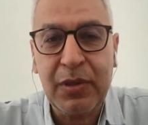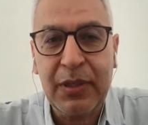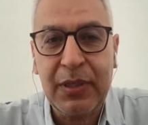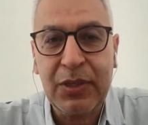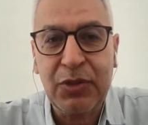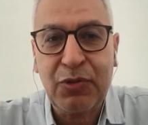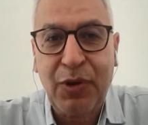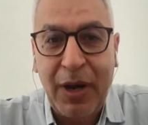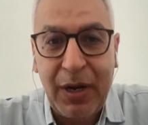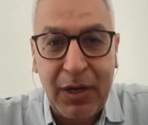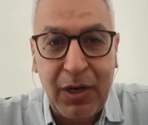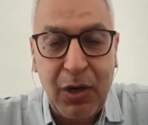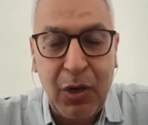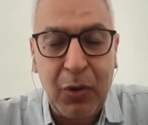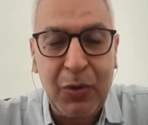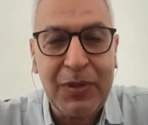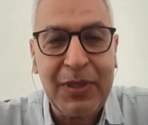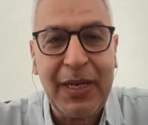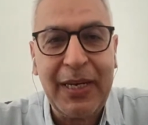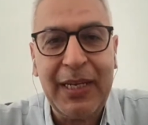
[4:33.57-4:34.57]
chart
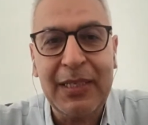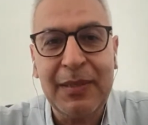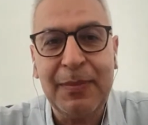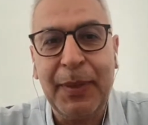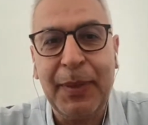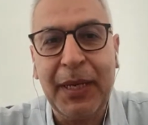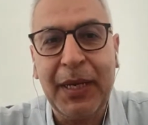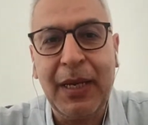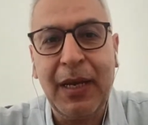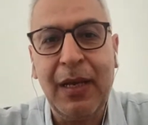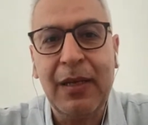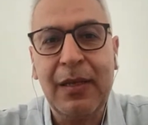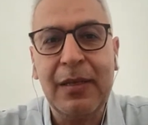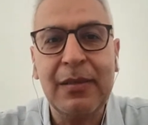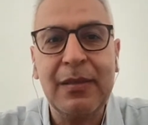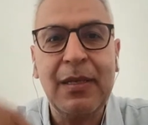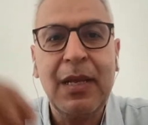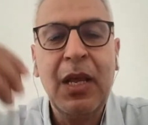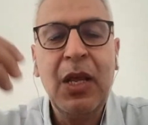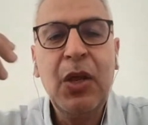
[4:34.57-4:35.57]
closing is
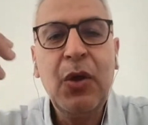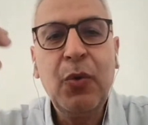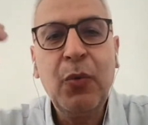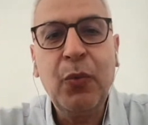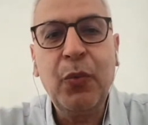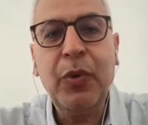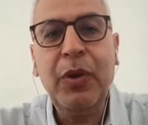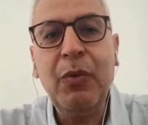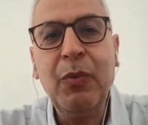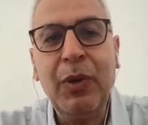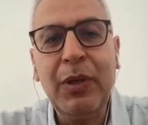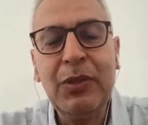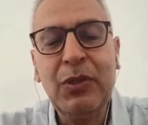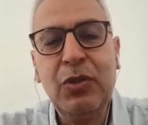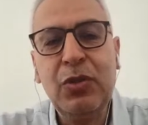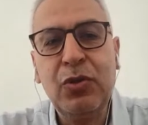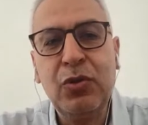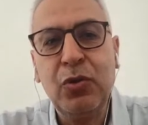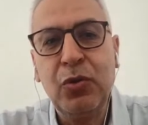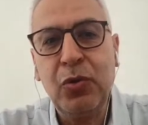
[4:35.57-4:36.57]
because we
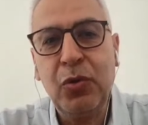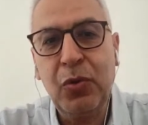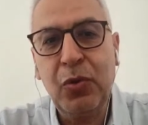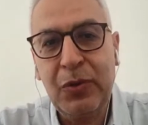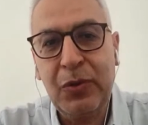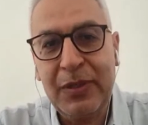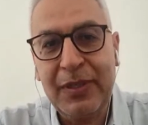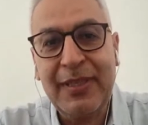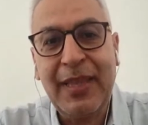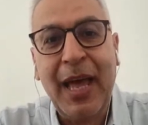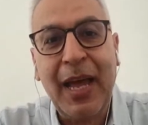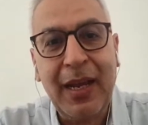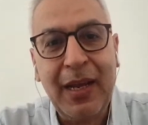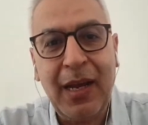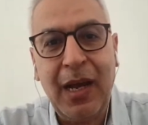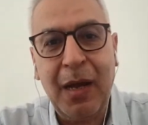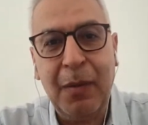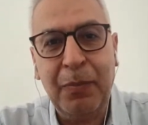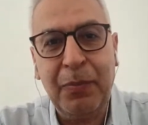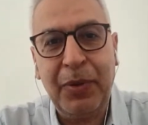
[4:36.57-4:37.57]
want to stack
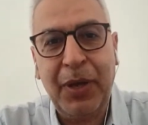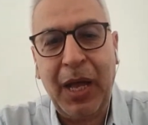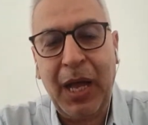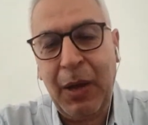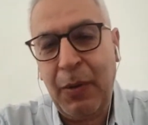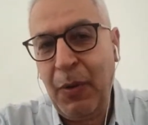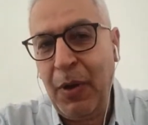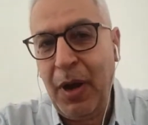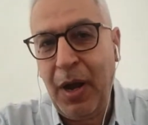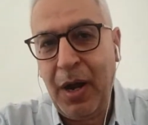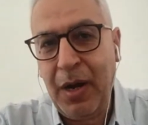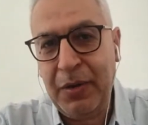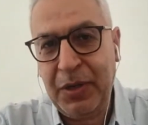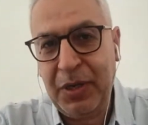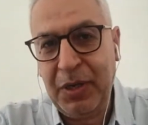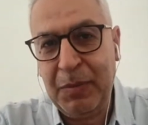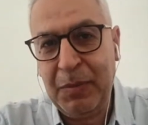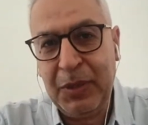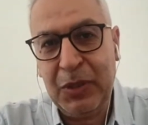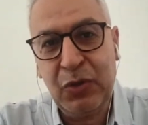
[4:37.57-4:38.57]
up our
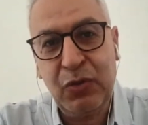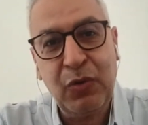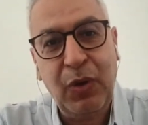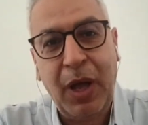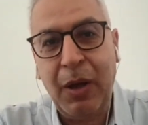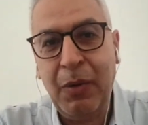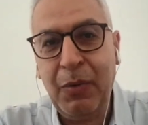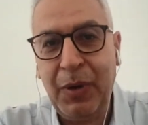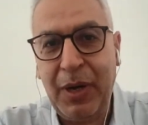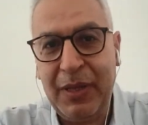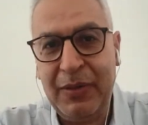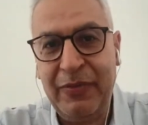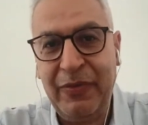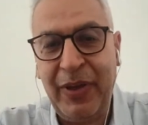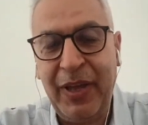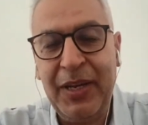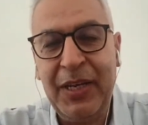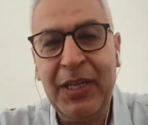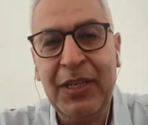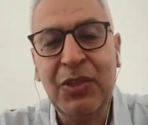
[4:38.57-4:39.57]
argument to our
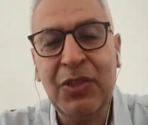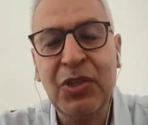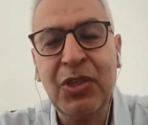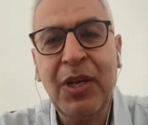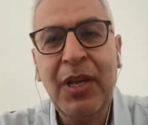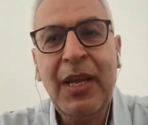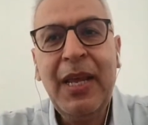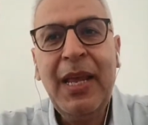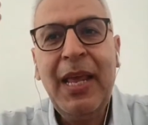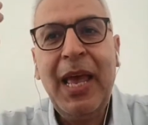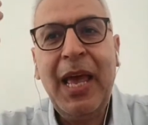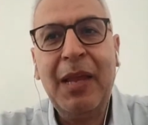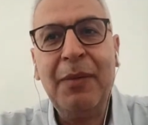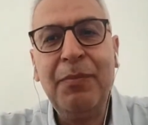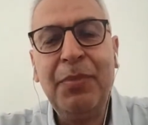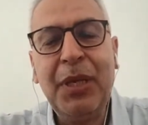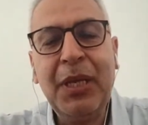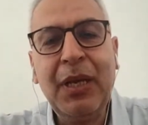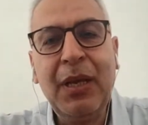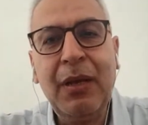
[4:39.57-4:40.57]
advantage, and
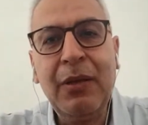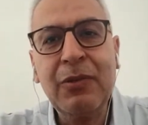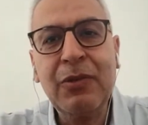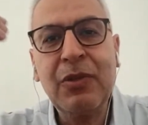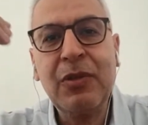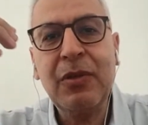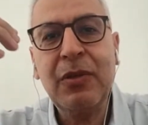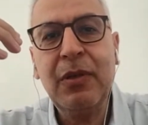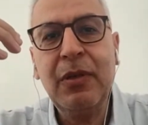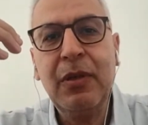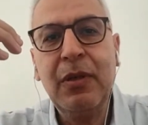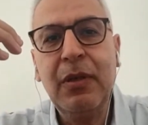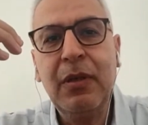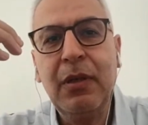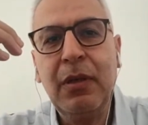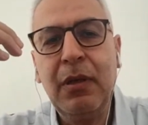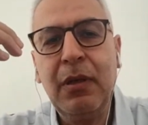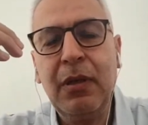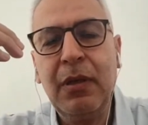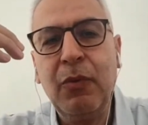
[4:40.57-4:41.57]
because
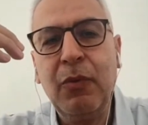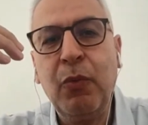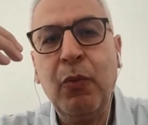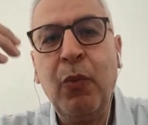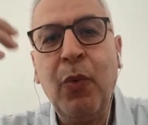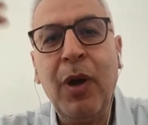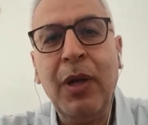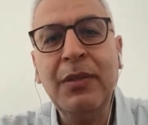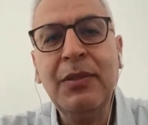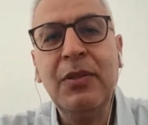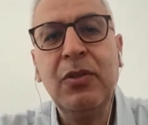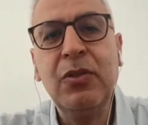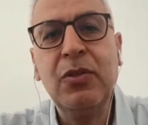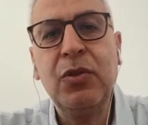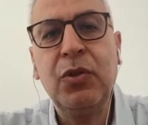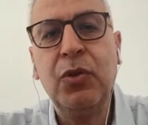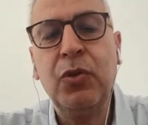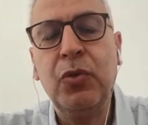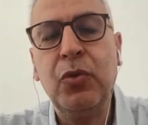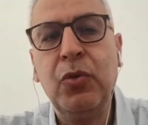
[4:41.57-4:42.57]
once
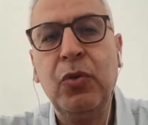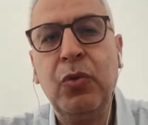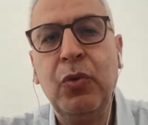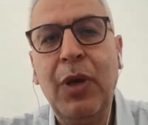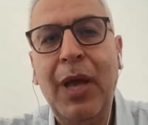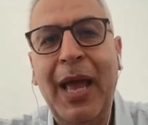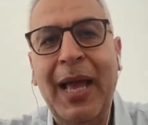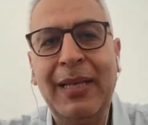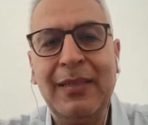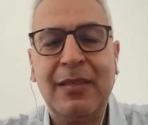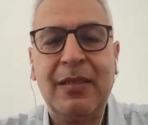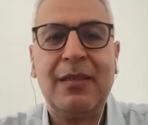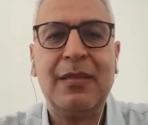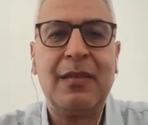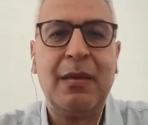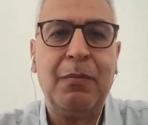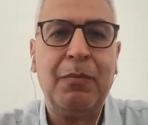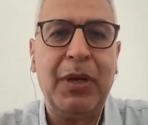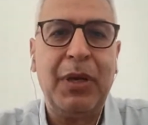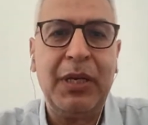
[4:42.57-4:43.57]
you ask
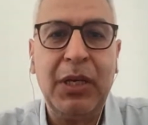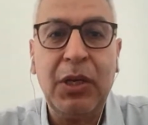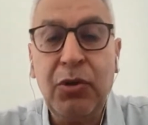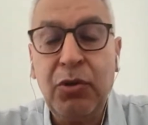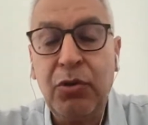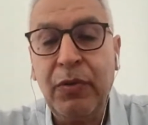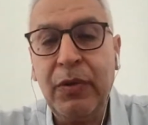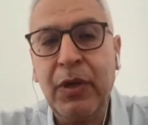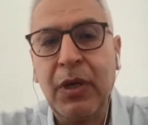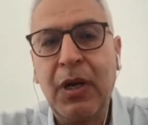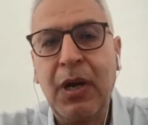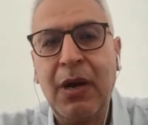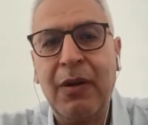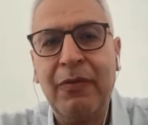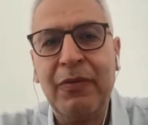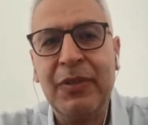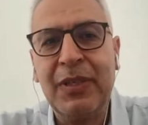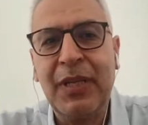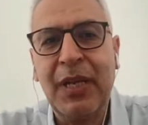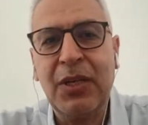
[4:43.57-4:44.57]
somebody during a
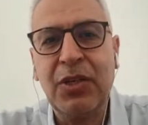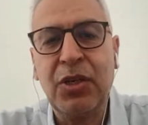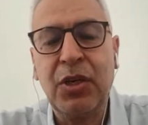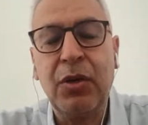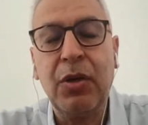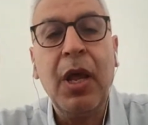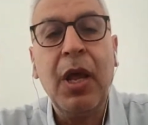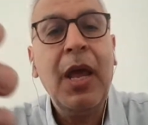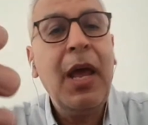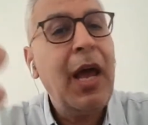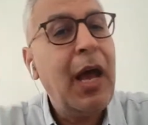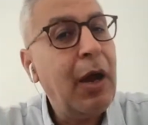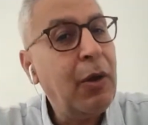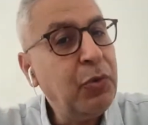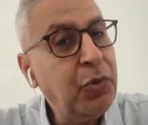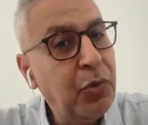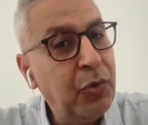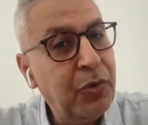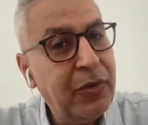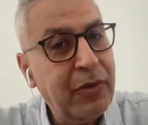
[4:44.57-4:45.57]
conversation,
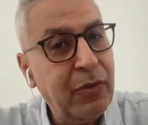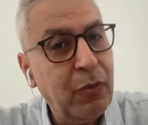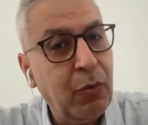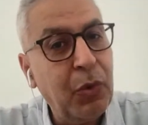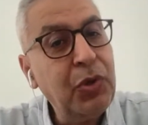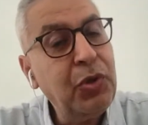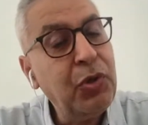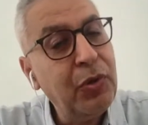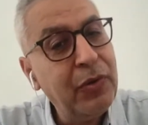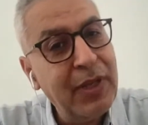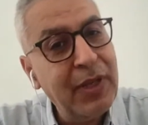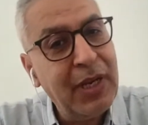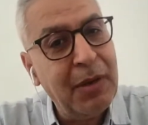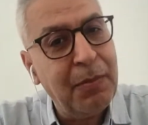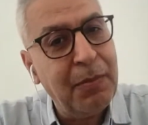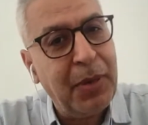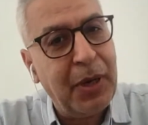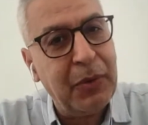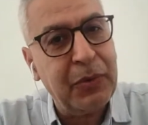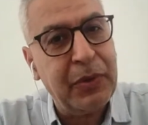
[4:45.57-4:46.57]
what do you think
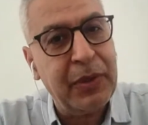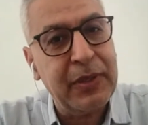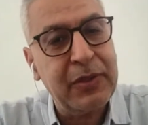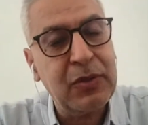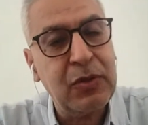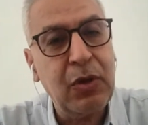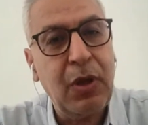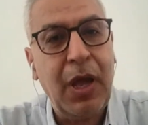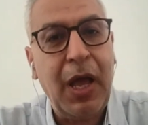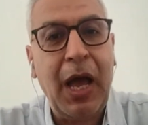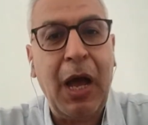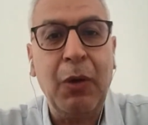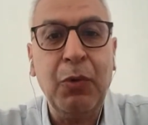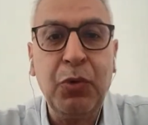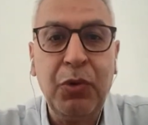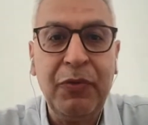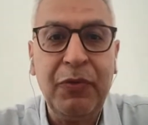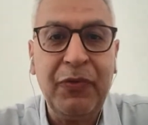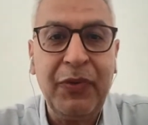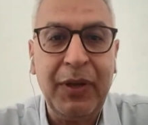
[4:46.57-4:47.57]
about this? How do
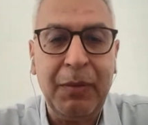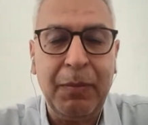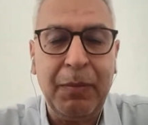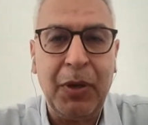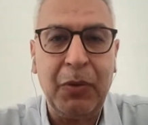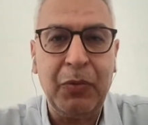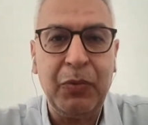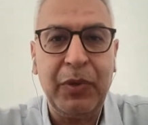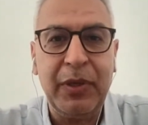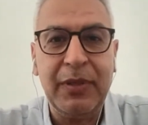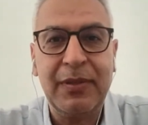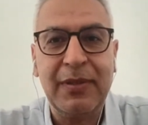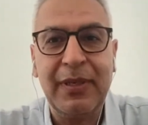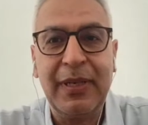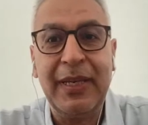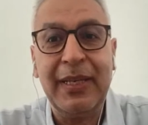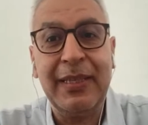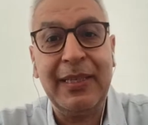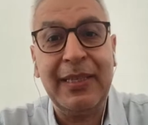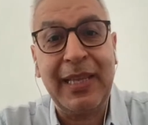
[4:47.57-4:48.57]
you feel about this?
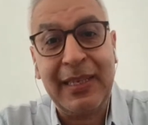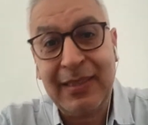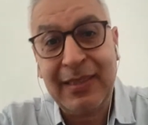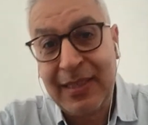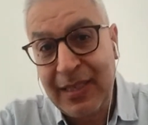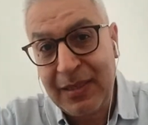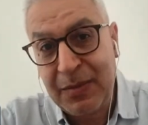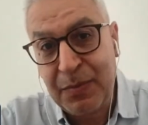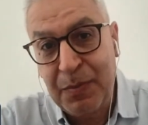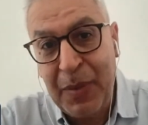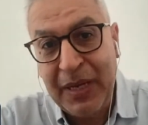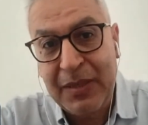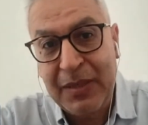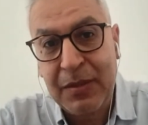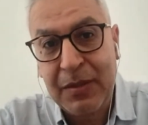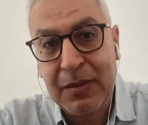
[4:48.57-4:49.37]
Does this make